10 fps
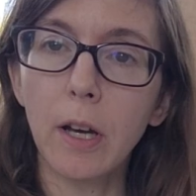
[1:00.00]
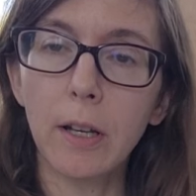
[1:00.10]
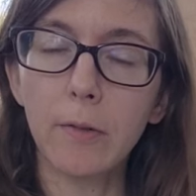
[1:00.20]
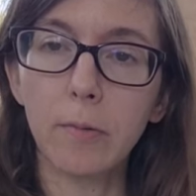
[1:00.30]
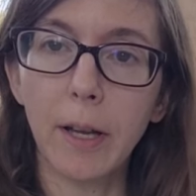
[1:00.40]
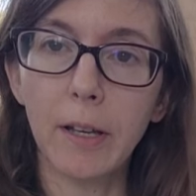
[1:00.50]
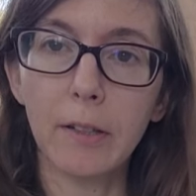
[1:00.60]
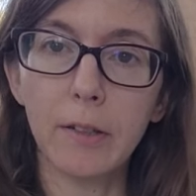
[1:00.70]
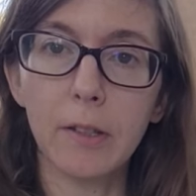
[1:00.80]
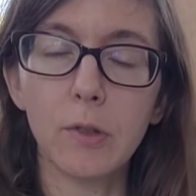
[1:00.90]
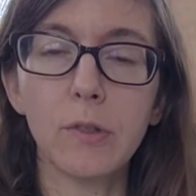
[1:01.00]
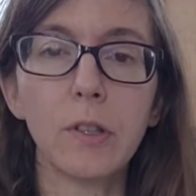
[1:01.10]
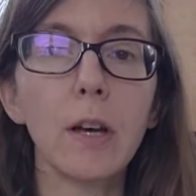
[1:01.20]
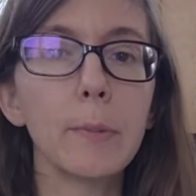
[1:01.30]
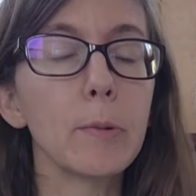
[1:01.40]
I've read. This is
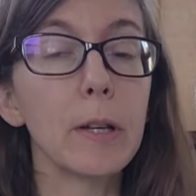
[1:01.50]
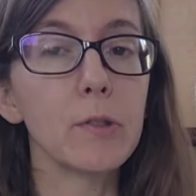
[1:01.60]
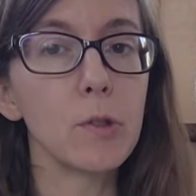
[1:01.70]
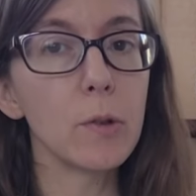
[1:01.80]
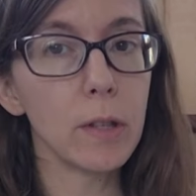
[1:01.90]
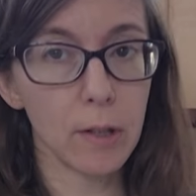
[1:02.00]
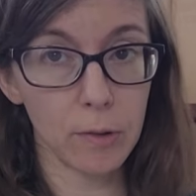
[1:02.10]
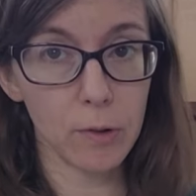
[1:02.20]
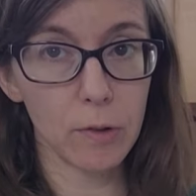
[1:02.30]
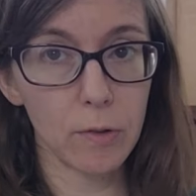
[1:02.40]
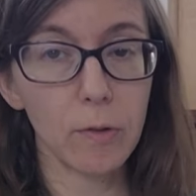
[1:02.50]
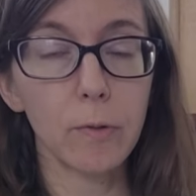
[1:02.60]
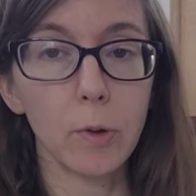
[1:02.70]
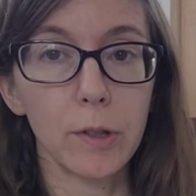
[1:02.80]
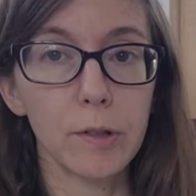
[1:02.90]
copyright
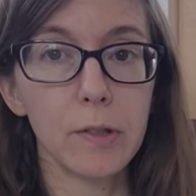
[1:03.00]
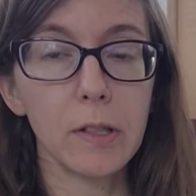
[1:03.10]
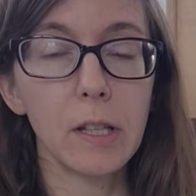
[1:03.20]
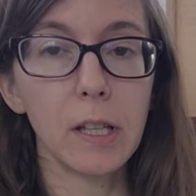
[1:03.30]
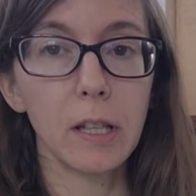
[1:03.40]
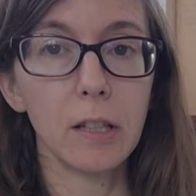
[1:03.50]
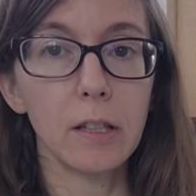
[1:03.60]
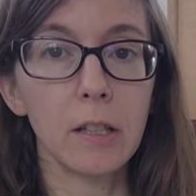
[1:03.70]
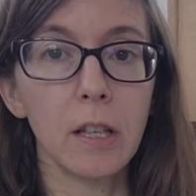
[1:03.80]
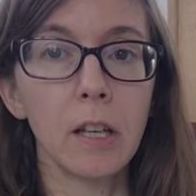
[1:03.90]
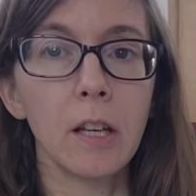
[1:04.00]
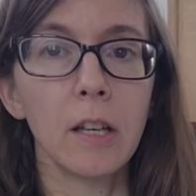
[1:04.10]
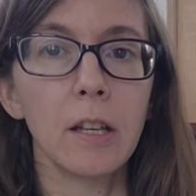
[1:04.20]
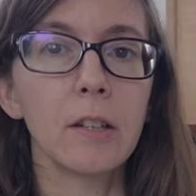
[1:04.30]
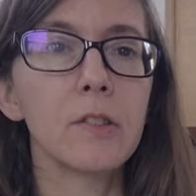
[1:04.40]
2014.
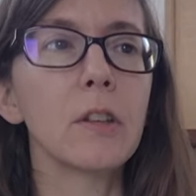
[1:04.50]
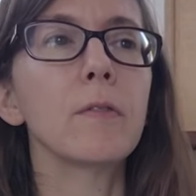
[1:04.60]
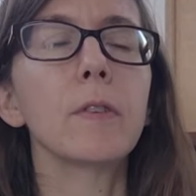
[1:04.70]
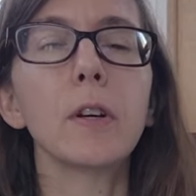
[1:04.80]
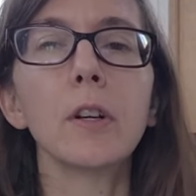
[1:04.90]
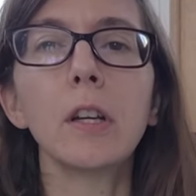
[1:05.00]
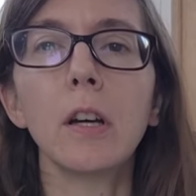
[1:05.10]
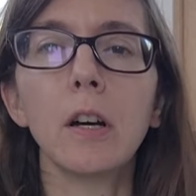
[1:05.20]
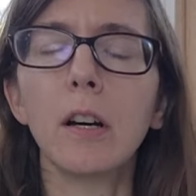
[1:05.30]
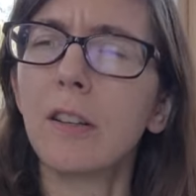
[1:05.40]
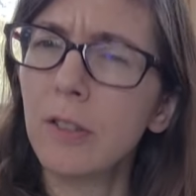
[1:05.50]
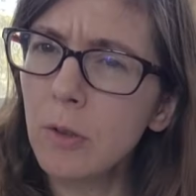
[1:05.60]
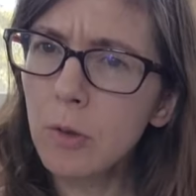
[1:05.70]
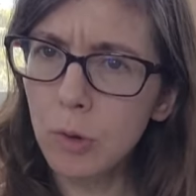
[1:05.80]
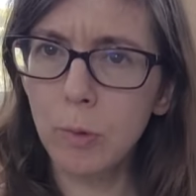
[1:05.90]
It is a very
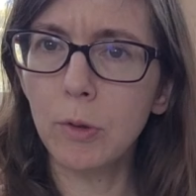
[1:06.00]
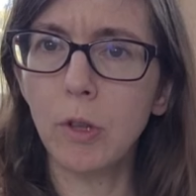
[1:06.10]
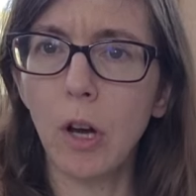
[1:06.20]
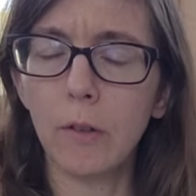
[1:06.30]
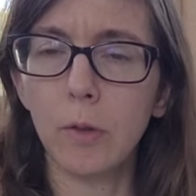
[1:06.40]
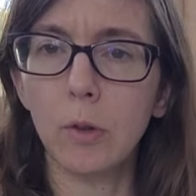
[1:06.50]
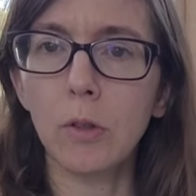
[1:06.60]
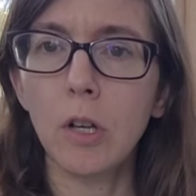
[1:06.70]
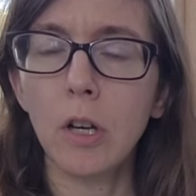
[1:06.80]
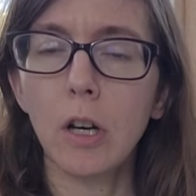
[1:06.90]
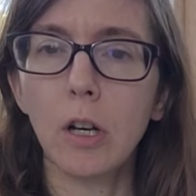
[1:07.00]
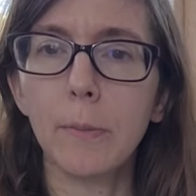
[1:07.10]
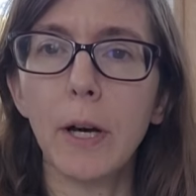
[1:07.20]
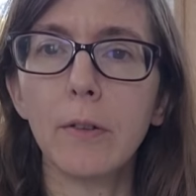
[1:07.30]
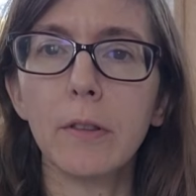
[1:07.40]
unusual novel
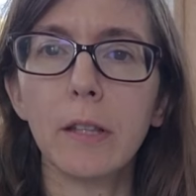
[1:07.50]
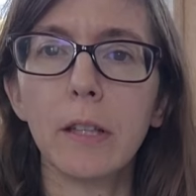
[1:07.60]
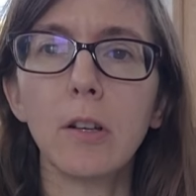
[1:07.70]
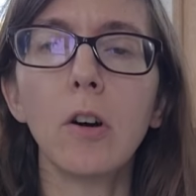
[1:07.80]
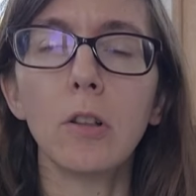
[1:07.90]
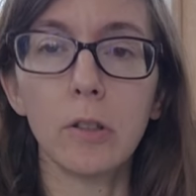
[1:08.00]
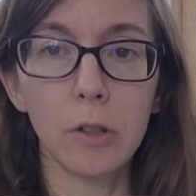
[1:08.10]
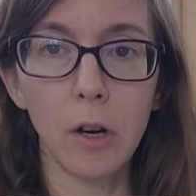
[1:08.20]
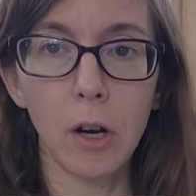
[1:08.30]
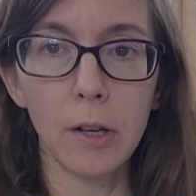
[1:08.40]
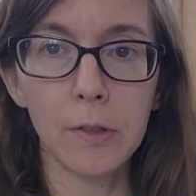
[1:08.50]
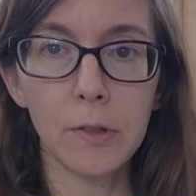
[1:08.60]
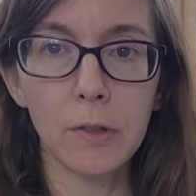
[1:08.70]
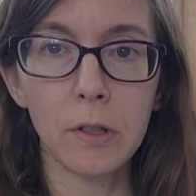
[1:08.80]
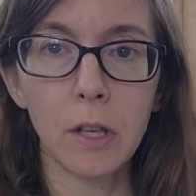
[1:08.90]
about the
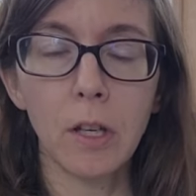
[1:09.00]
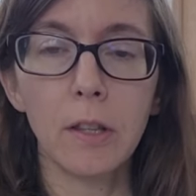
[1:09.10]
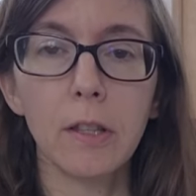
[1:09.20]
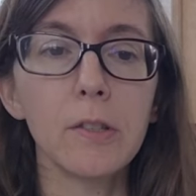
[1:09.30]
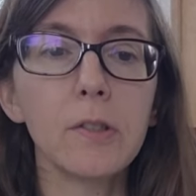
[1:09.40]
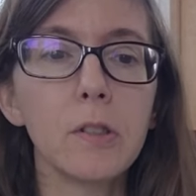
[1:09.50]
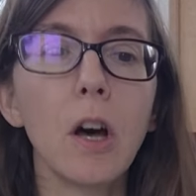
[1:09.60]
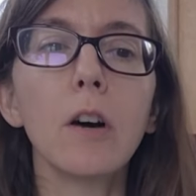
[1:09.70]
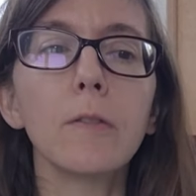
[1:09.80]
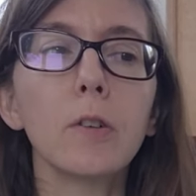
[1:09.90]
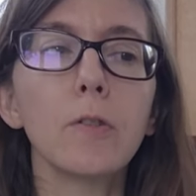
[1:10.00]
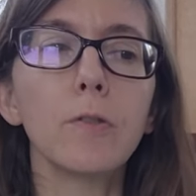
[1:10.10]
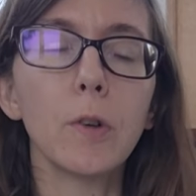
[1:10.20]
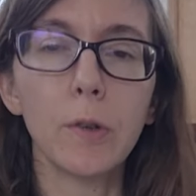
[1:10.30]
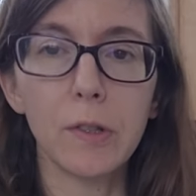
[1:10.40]
Holocaust. This novel
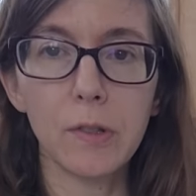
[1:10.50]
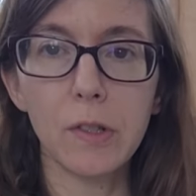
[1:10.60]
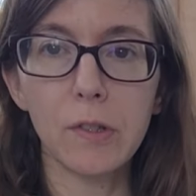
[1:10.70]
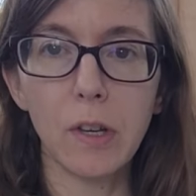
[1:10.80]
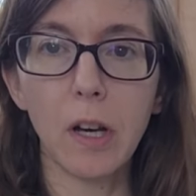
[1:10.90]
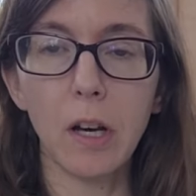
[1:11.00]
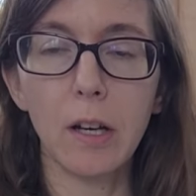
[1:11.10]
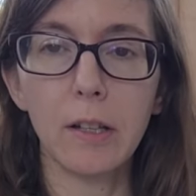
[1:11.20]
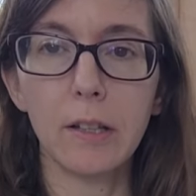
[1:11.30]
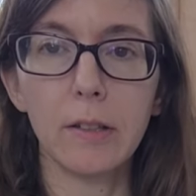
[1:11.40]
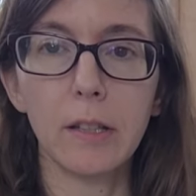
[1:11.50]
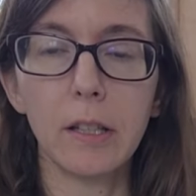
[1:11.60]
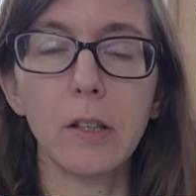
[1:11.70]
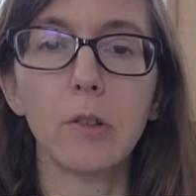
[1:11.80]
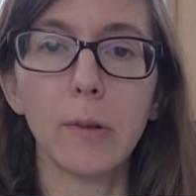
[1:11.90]
focuses on
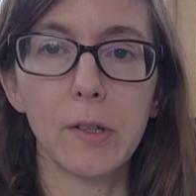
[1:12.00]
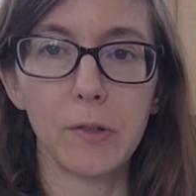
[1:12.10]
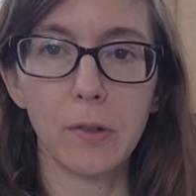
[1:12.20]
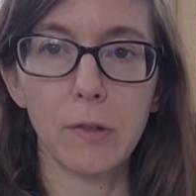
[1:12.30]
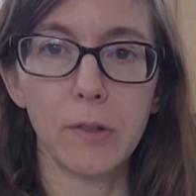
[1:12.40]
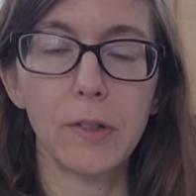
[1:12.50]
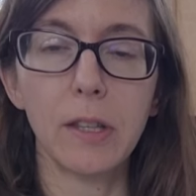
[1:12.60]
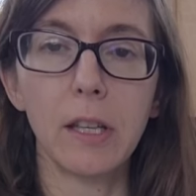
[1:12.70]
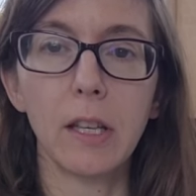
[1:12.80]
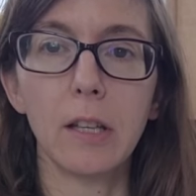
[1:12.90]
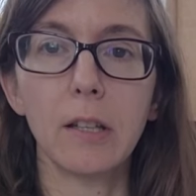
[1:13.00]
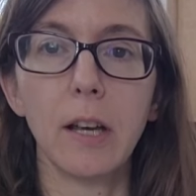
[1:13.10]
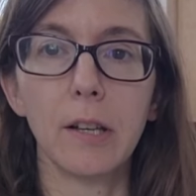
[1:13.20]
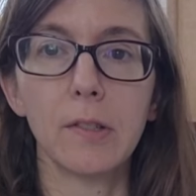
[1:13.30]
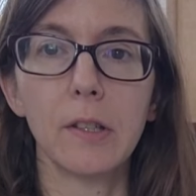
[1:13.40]
the aggressors, the
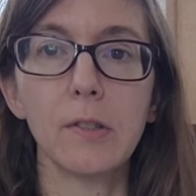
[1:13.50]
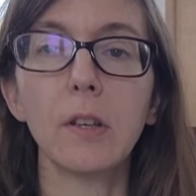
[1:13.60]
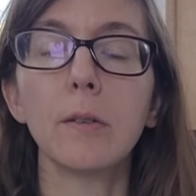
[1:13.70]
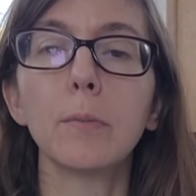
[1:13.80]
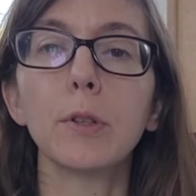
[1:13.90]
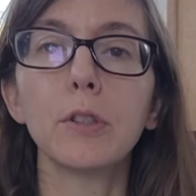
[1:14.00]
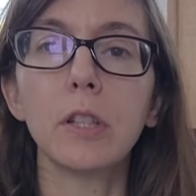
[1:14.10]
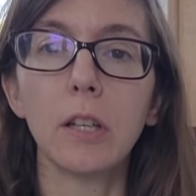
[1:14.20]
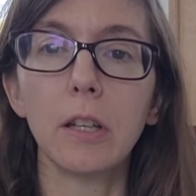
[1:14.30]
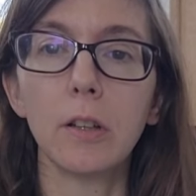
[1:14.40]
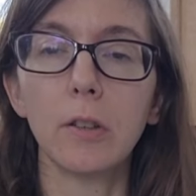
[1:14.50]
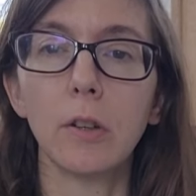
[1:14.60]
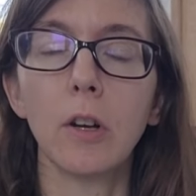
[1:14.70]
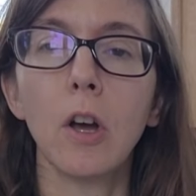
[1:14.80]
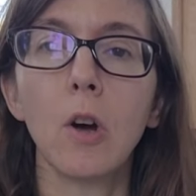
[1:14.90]
Nazis, in
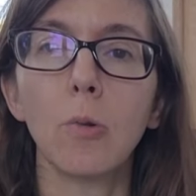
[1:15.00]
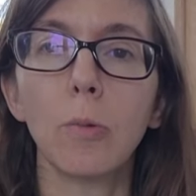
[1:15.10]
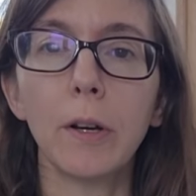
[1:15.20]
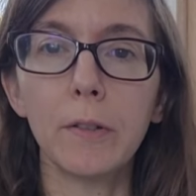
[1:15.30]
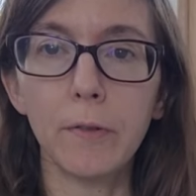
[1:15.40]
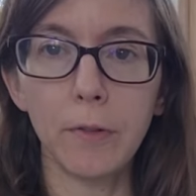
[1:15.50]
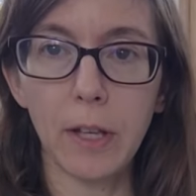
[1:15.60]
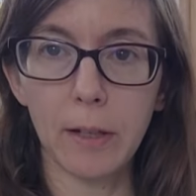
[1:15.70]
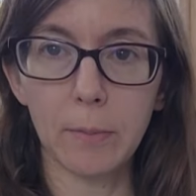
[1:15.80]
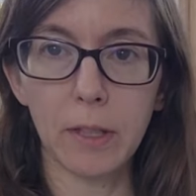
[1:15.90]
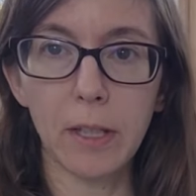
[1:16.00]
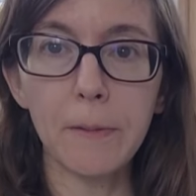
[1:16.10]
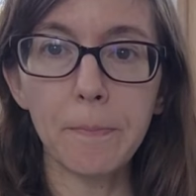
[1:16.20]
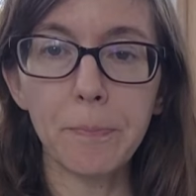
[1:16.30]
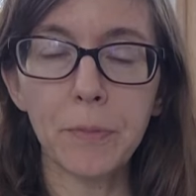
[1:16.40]
particular, one family.